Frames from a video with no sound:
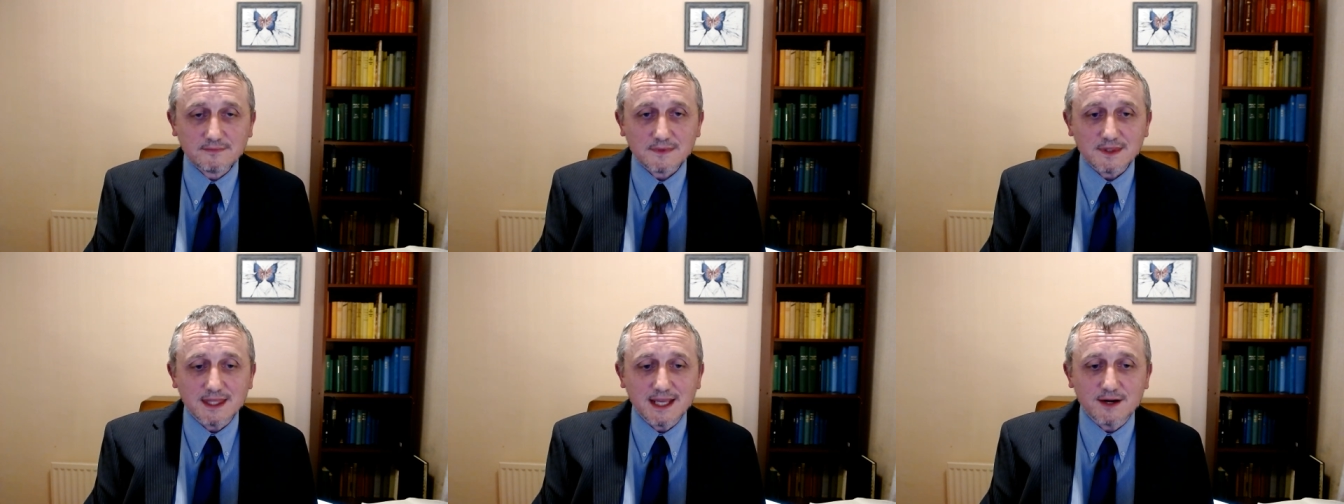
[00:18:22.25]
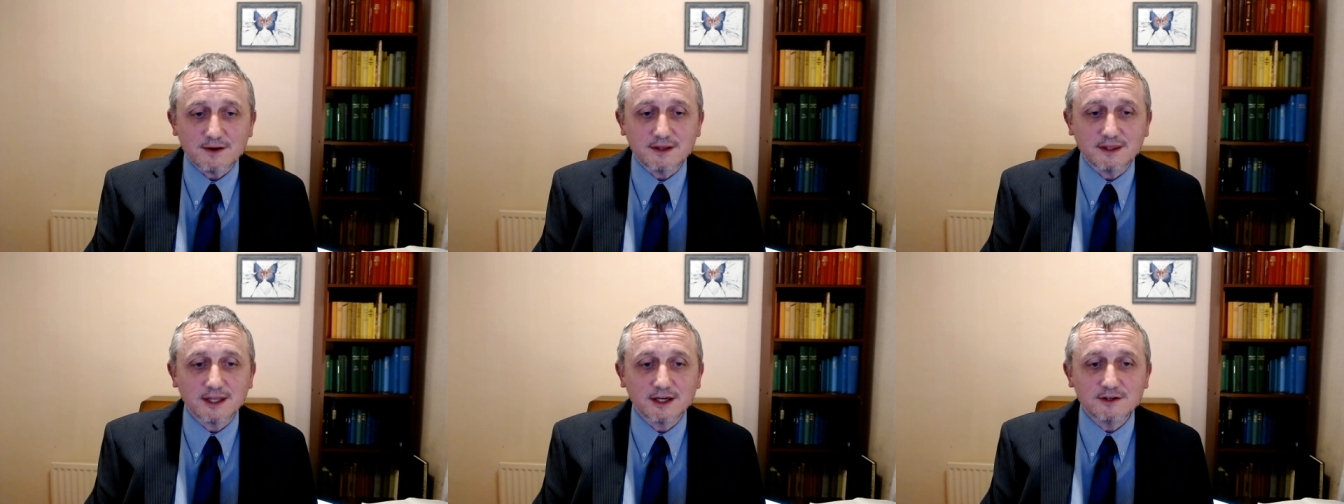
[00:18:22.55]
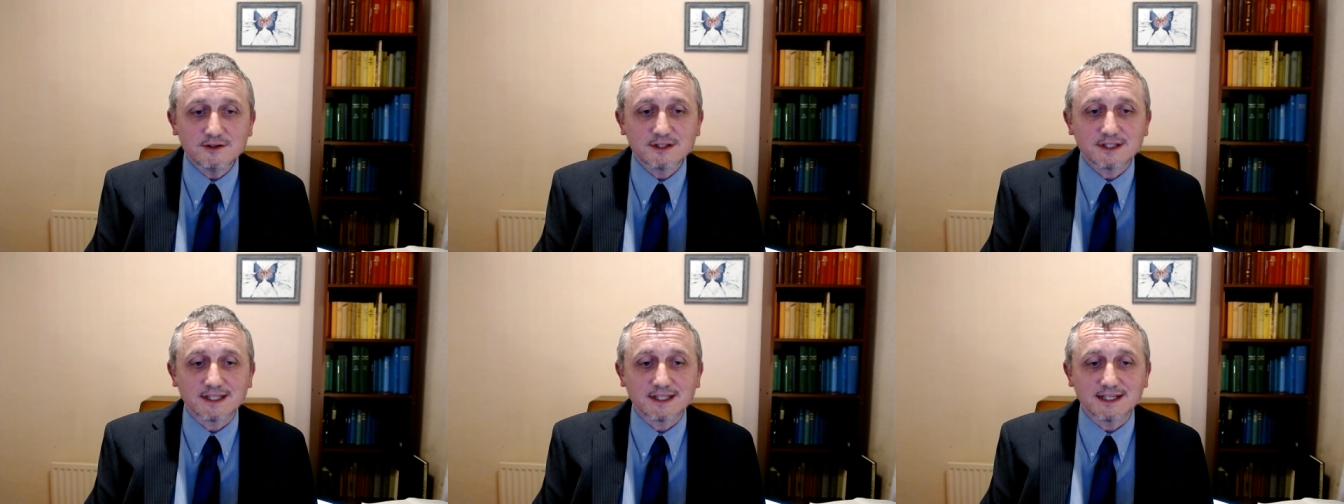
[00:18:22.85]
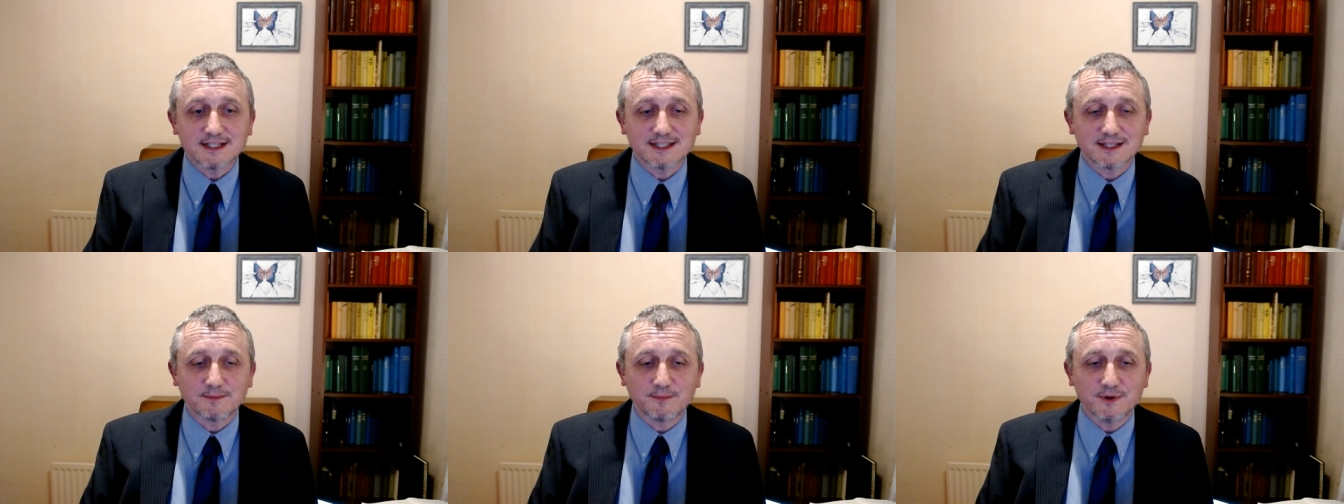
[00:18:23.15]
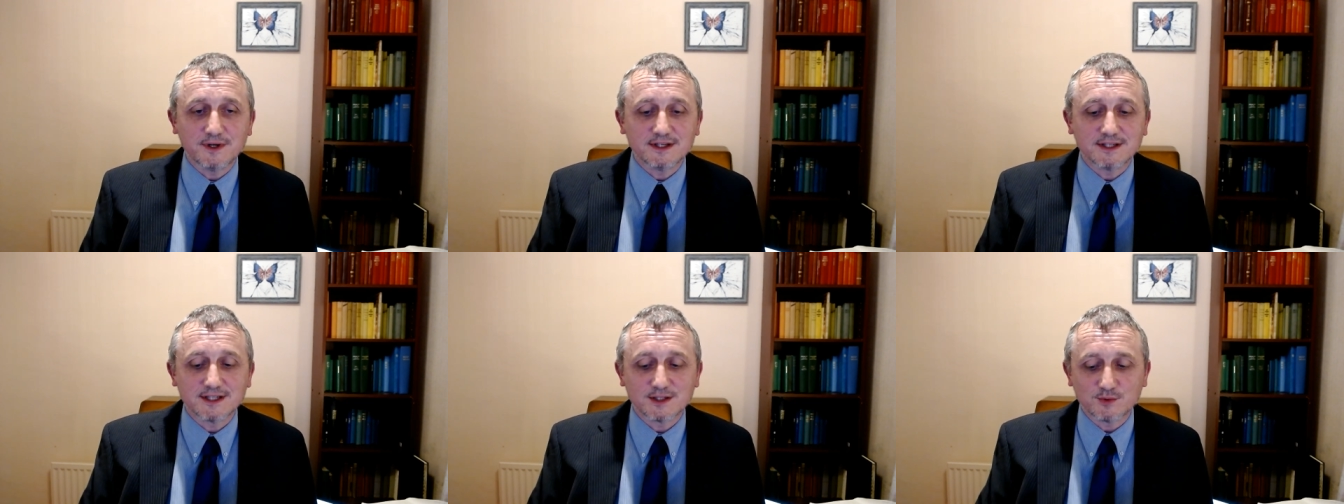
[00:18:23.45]
Now in those days the
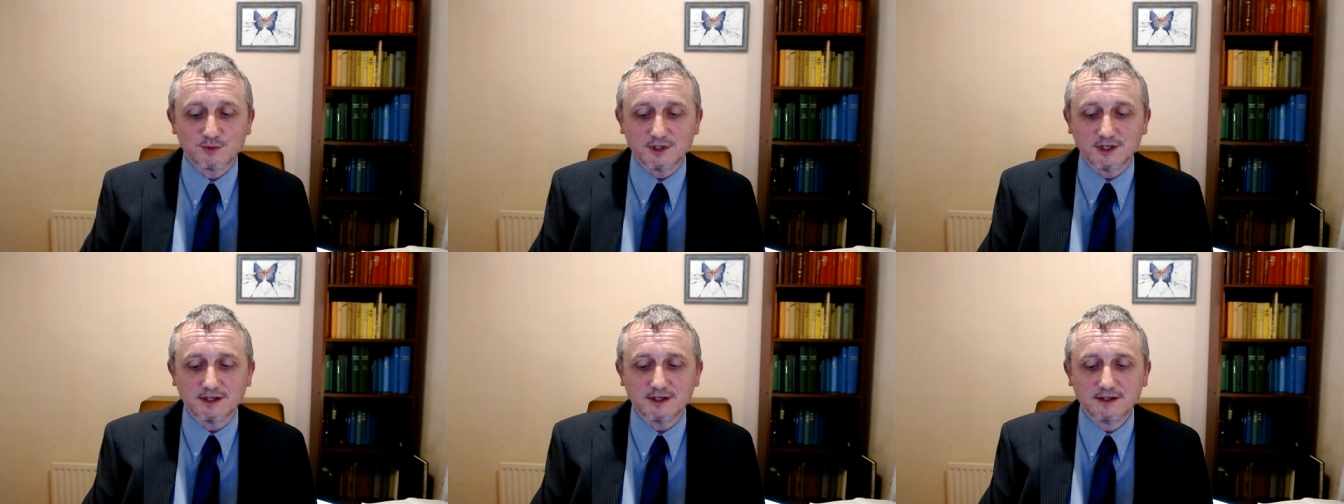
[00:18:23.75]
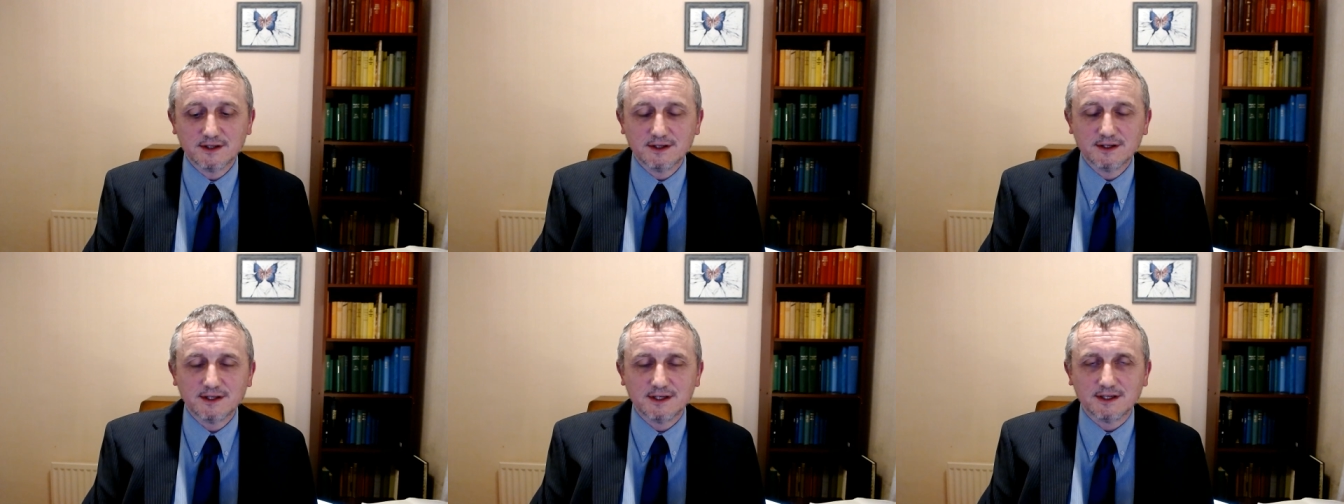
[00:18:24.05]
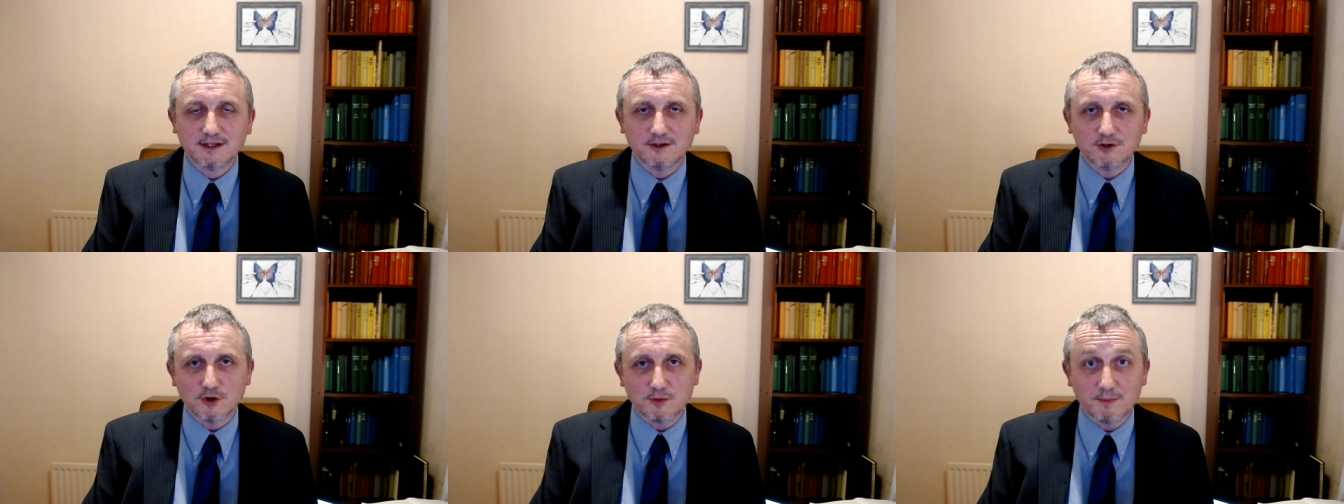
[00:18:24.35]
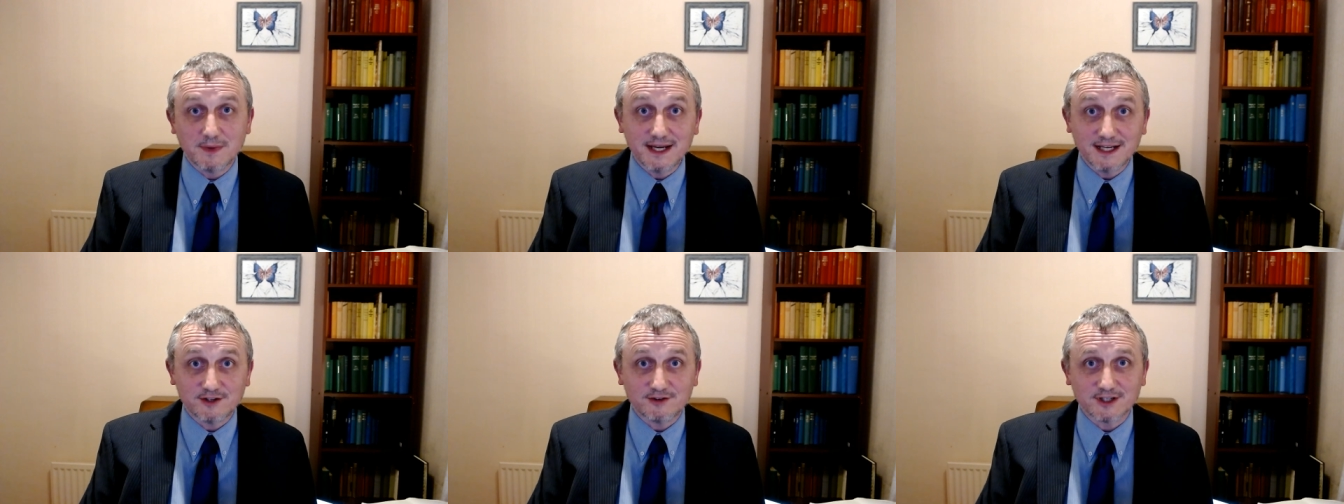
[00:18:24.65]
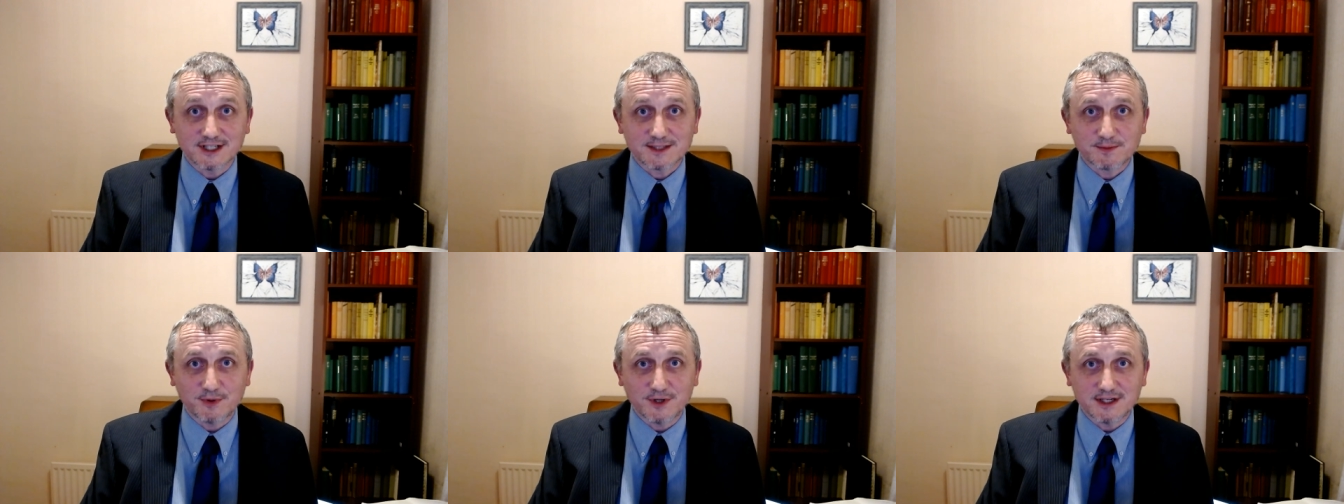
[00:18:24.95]
printers were dot
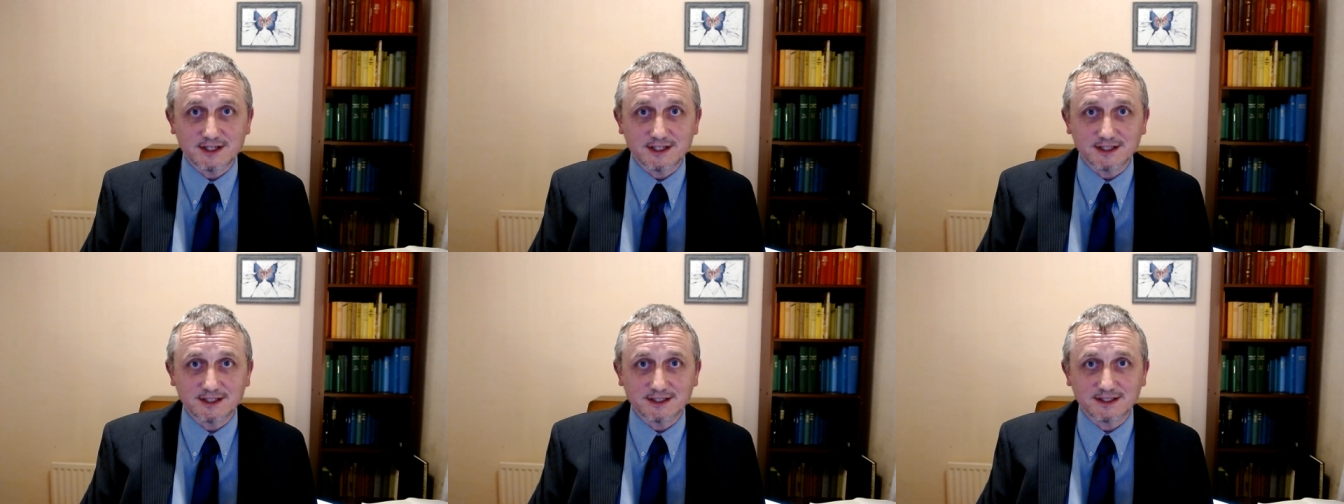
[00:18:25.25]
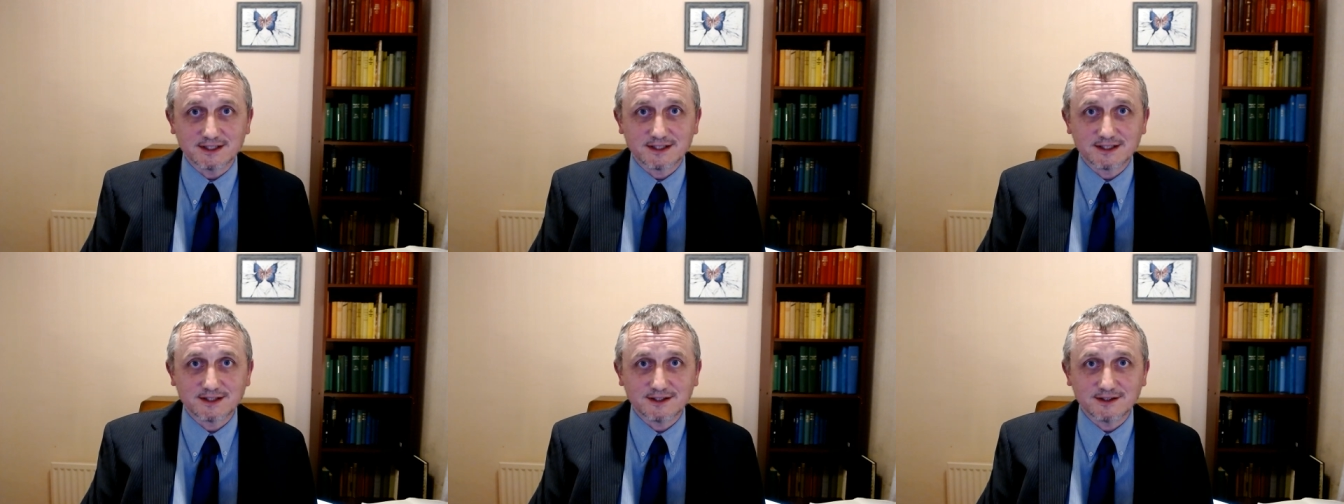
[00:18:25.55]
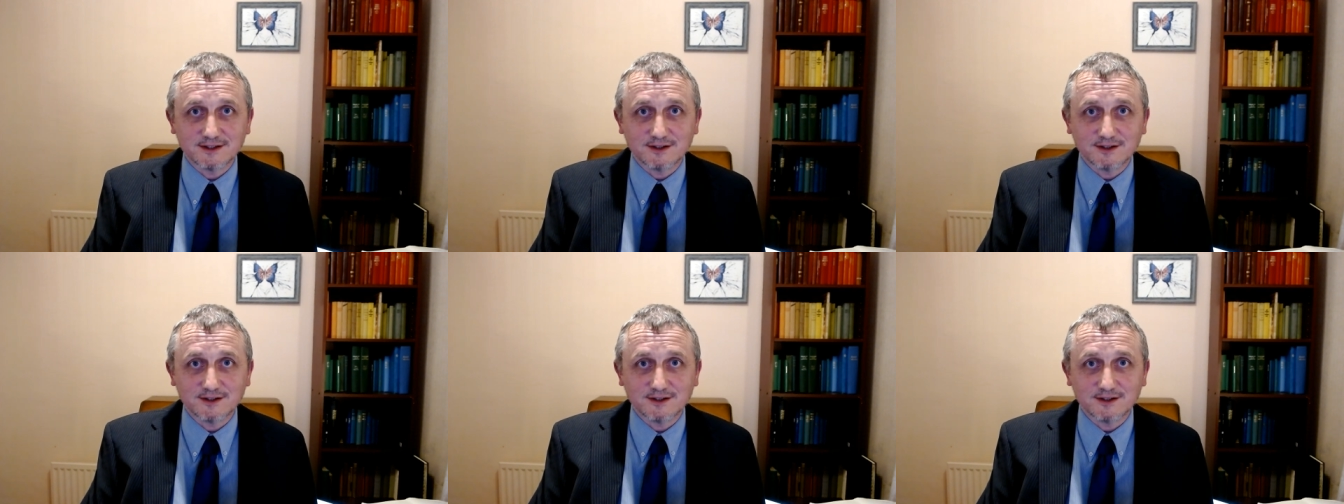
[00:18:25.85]
matrix printers,